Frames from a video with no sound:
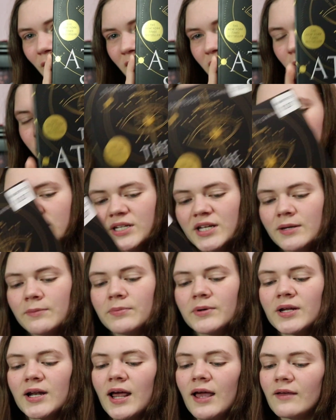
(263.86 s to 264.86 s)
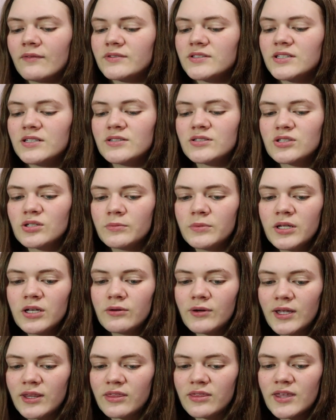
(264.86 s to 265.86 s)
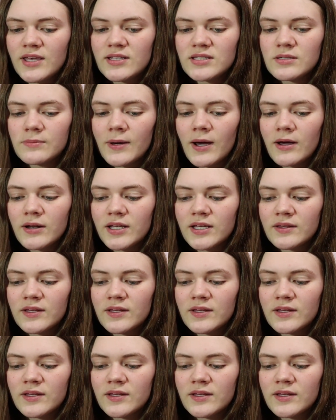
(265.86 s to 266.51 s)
end up reading, but I've seen so many great things about it,